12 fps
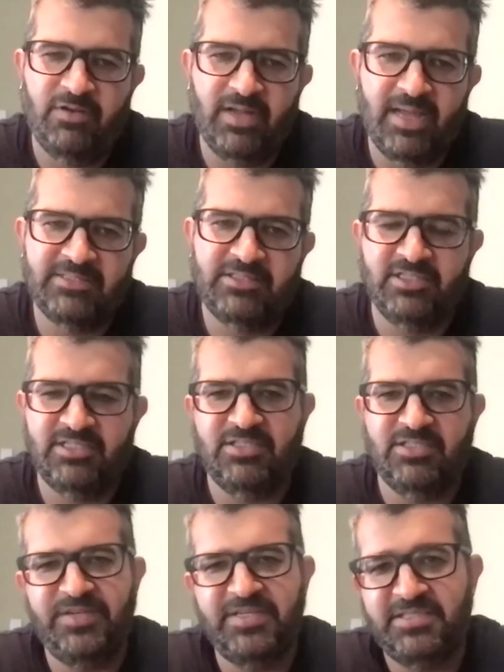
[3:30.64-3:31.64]
of the answer is
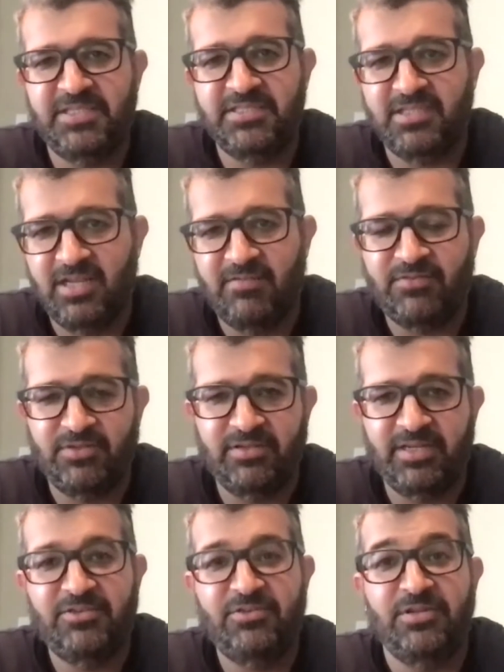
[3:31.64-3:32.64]
because VCs love to
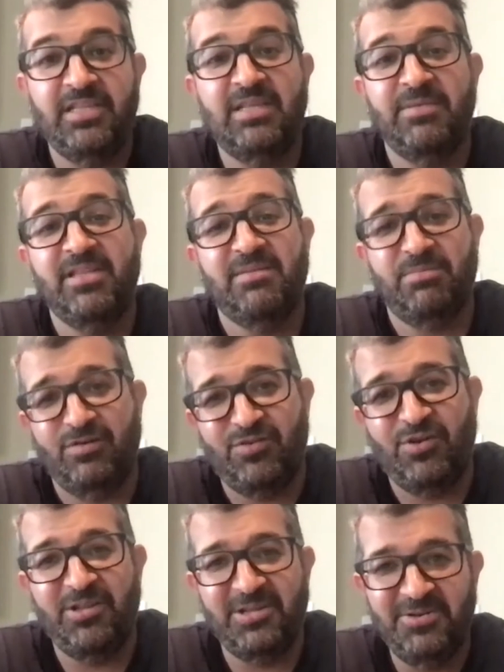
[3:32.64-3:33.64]
need them in their
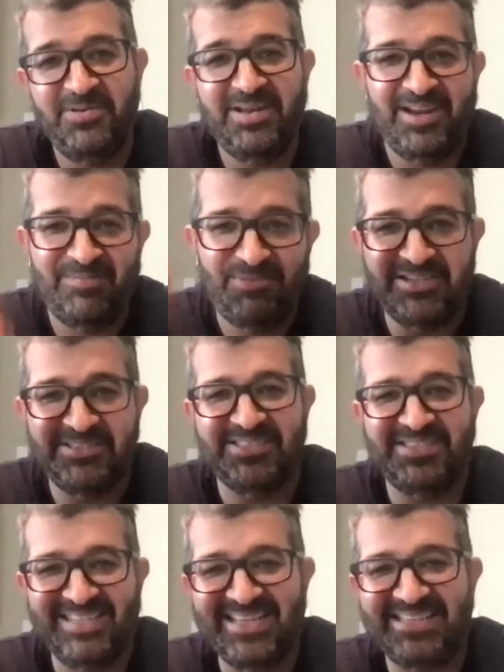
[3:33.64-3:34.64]
portfolio, and enterprises
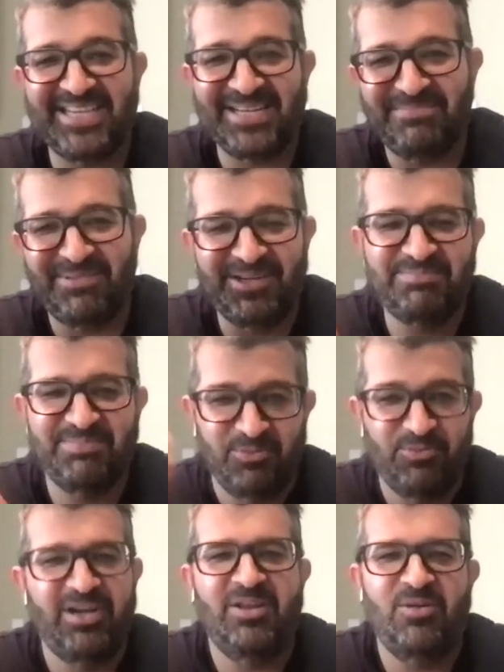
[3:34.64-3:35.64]
need that checkbox. But
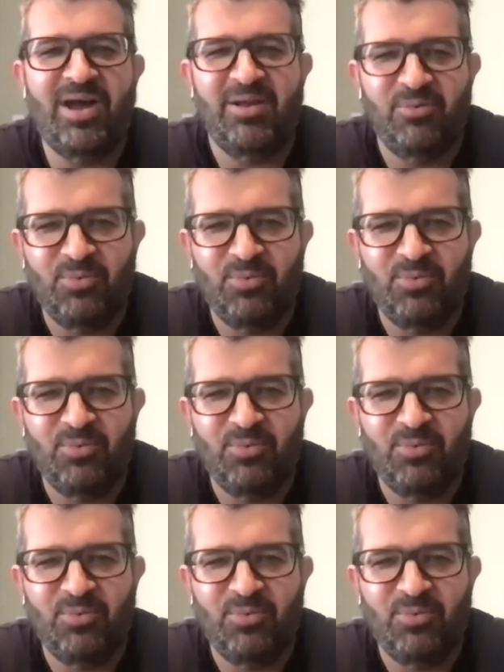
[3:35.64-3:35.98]
really, why?